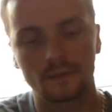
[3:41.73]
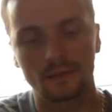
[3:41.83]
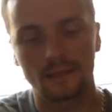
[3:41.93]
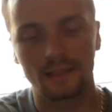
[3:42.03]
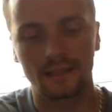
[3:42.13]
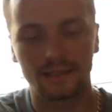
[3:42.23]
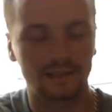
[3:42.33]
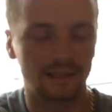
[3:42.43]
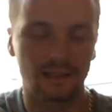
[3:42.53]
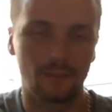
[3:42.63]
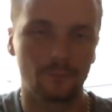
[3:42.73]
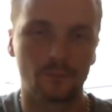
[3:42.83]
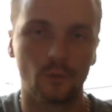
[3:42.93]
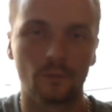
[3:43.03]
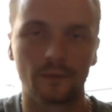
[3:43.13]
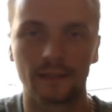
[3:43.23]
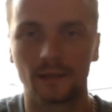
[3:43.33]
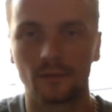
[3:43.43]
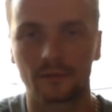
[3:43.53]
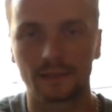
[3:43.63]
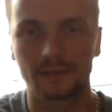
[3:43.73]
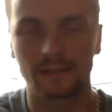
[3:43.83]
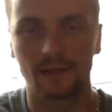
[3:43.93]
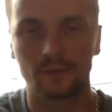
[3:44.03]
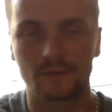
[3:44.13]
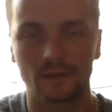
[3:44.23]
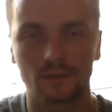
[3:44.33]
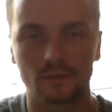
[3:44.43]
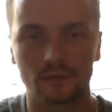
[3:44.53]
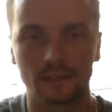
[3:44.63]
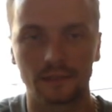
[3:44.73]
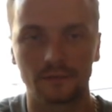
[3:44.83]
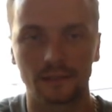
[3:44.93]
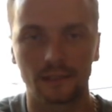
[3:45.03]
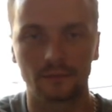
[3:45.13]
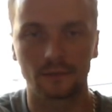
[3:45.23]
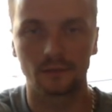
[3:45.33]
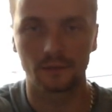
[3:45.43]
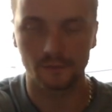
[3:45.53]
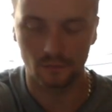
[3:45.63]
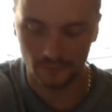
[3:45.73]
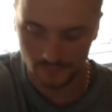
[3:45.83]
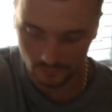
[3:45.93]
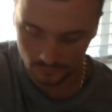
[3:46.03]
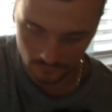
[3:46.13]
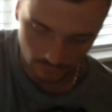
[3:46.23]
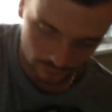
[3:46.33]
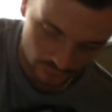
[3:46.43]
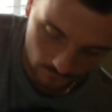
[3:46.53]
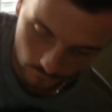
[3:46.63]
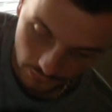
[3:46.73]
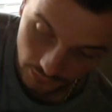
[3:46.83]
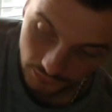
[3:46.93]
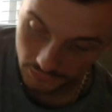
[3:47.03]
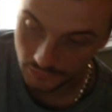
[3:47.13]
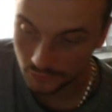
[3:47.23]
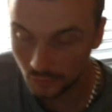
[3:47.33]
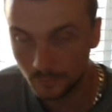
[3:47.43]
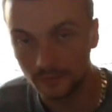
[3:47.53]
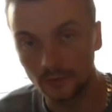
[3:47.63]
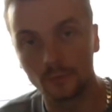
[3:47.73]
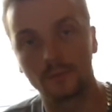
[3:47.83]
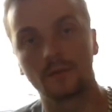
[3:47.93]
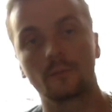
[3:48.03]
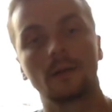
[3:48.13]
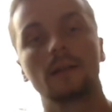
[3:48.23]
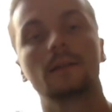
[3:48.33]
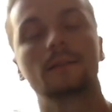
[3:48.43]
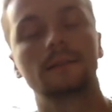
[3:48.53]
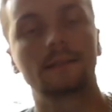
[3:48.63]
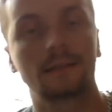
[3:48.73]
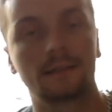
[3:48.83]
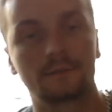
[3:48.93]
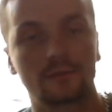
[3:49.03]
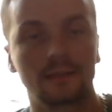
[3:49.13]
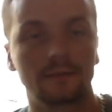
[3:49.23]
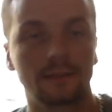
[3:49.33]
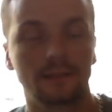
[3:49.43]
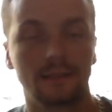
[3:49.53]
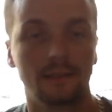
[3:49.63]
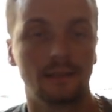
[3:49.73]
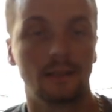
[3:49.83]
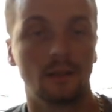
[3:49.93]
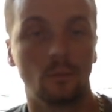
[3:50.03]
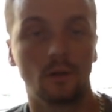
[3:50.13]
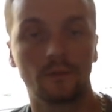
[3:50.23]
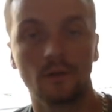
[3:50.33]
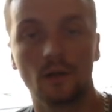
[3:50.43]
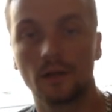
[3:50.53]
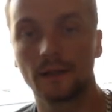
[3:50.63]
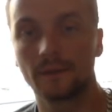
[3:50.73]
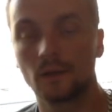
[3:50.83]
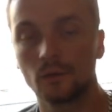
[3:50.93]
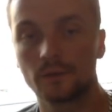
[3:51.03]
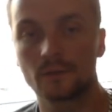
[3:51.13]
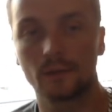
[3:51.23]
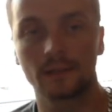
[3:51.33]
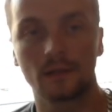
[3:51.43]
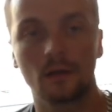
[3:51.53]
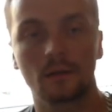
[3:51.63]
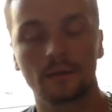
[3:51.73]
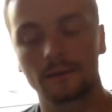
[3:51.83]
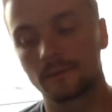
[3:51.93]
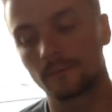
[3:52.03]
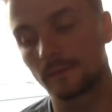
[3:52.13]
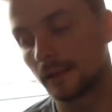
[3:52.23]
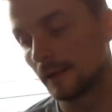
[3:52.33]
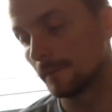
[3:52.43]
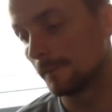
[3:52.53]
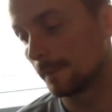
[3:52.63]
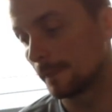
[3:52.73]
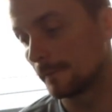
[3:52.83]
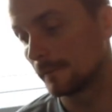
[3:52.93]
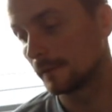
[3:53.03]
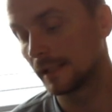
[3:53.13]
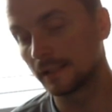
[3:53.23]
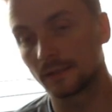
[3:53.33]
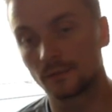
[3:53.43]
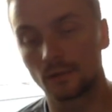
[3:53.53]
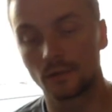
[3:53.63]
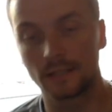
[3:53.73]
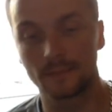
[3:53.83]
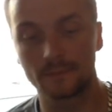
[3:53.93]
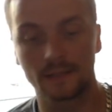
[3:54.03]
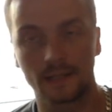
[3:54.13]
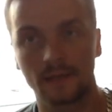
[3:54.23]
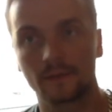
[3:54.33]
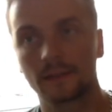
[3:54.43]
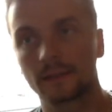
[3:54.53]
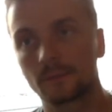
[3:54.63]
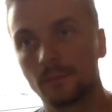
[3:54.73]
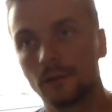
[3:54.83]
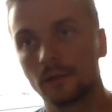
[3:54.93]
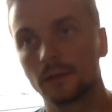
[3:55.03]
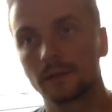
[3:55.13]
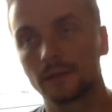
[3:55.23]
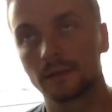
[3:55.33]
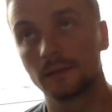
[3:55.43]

yeah, I, I'm done with it now. I think he's left, so I'll just leave it now, you know. He's on, he's on, I wish him well. Hope he, hope he does well. Uh, just leave it. Worth noting that under twenty. Oh, um, England have got a game tonight, haven't they, against Poland,